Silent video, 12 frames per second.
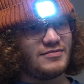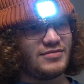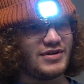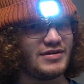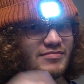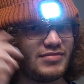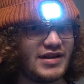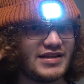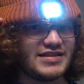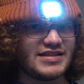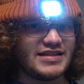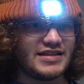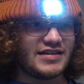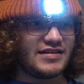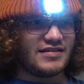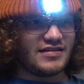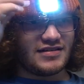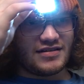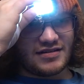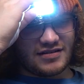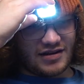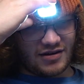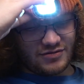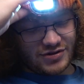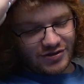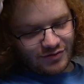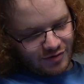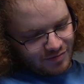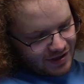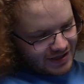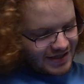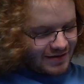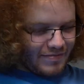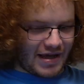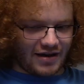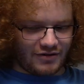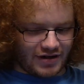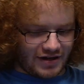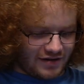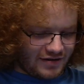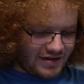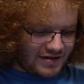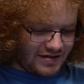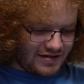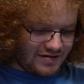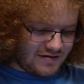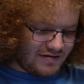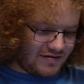But it blends in. How would you replace the battery on this?